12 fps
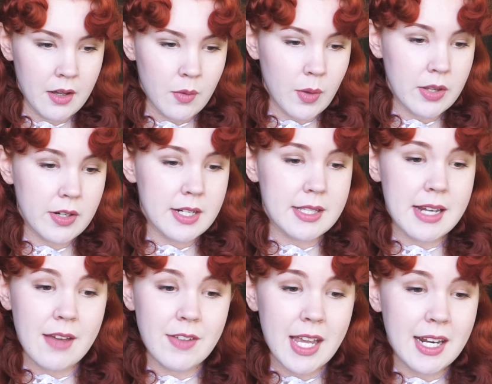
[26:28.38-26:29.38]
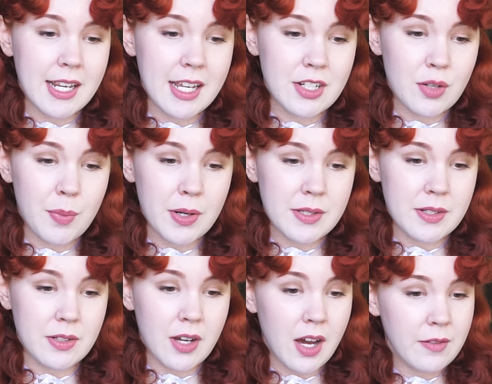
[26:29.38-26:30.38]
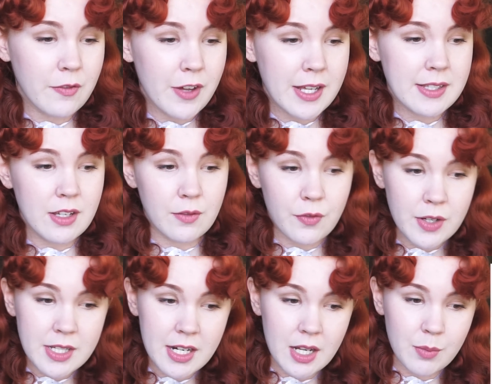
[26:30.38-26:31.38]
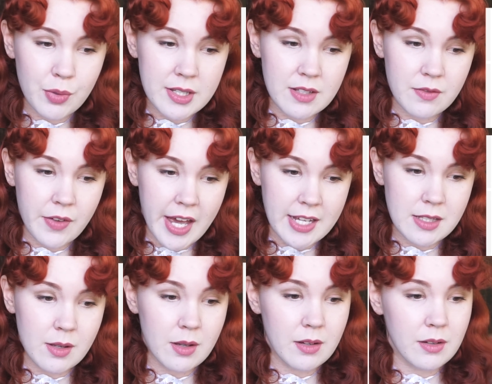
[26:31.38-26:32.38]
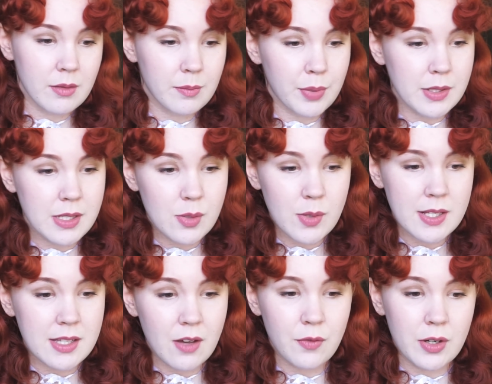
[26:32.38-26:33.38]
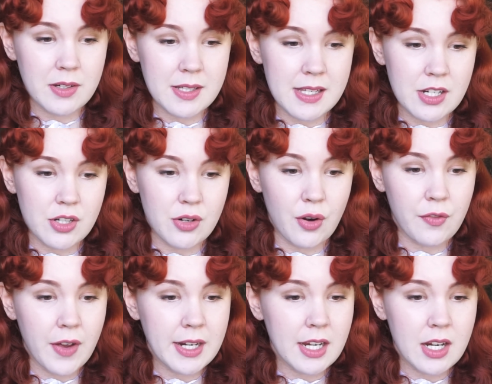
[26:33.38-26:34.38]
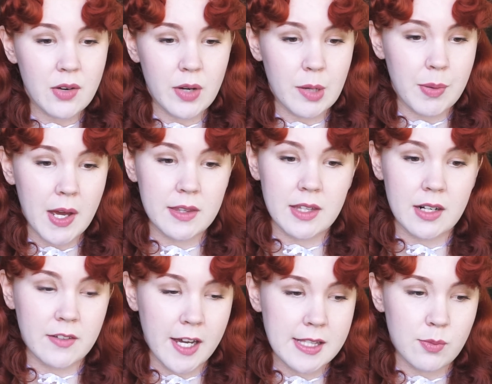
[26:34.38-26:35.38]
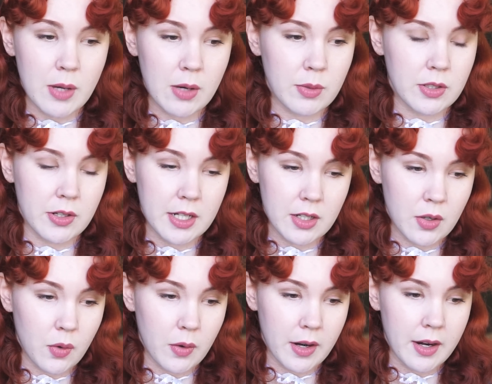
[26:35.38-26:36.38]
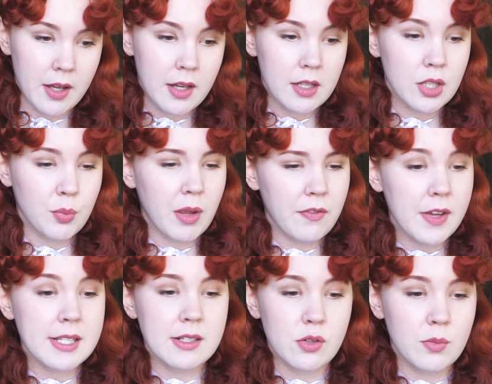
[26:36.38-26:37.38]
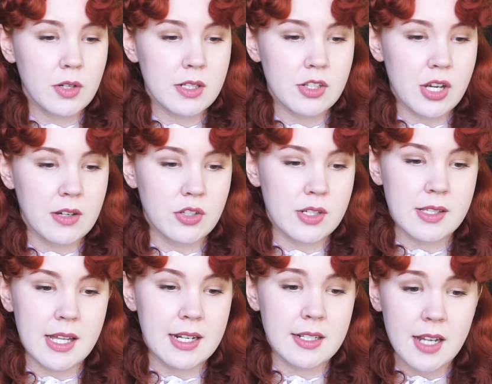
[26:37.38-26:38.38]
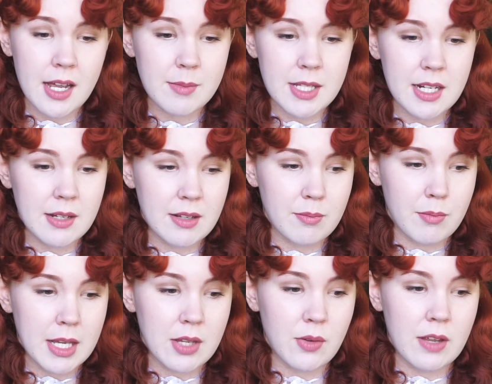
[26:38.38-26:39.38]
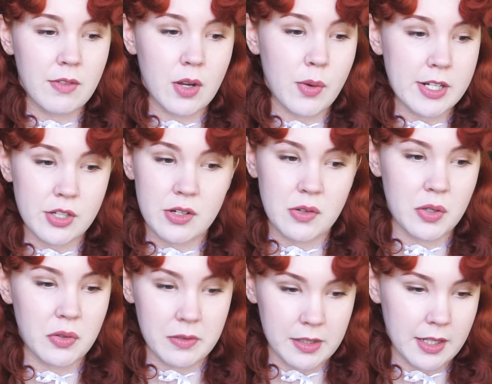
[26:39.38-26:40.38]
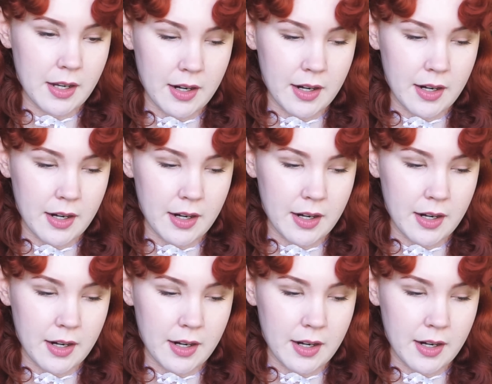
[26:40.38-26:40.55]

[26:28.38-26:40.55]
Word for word: Whether it is navigating interpersonal conflicts, confronting unpleasant facts, pursuing self realization, or finding a career path that aligns well with your inner core, you may face numerous challenges that at times can make you even question who you really